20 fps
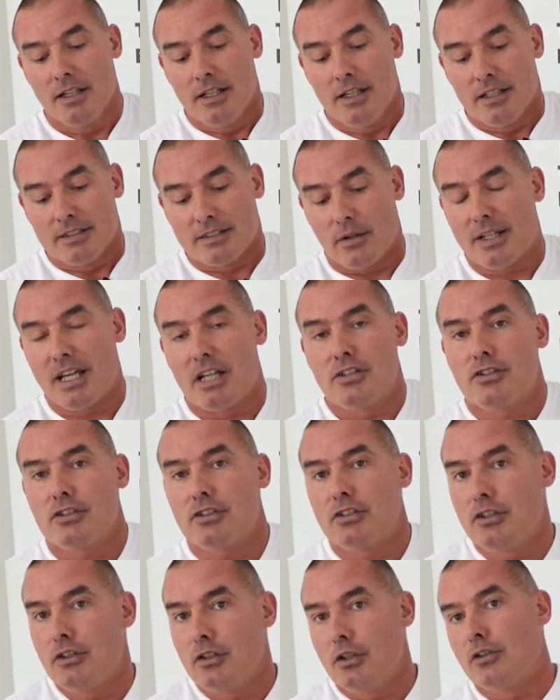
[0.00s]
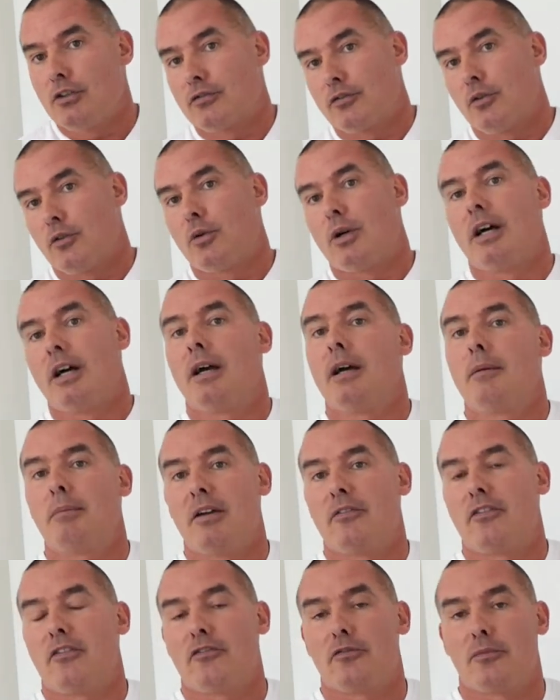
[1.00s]
So again, just a useful bit
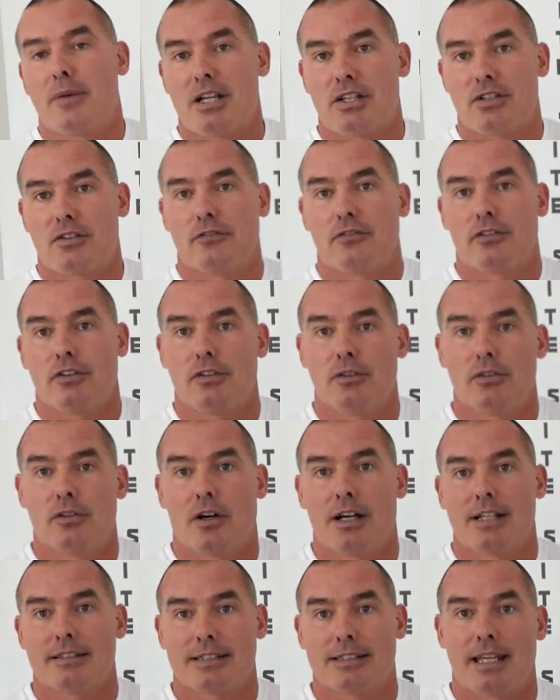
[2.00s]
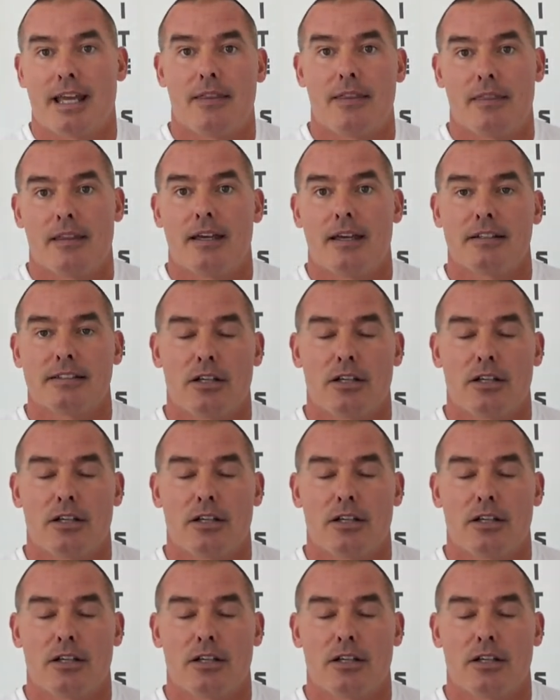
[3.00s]
of information for you guys again there.